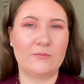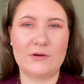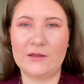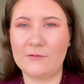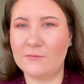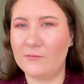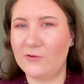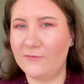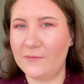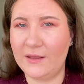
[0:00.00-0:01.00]
I
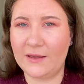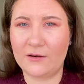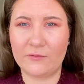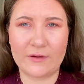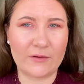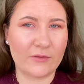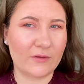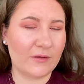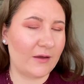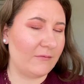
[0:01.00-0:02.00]
move my head around,
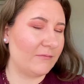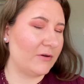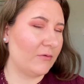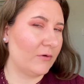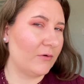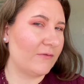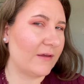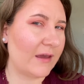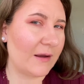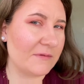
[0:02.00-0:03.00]
I don't know if the
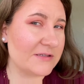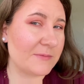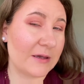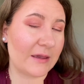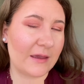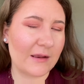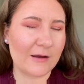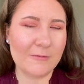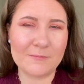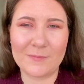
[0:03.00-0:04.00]
camera's picking it
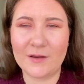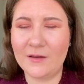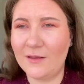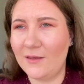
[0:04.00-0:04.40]
up, but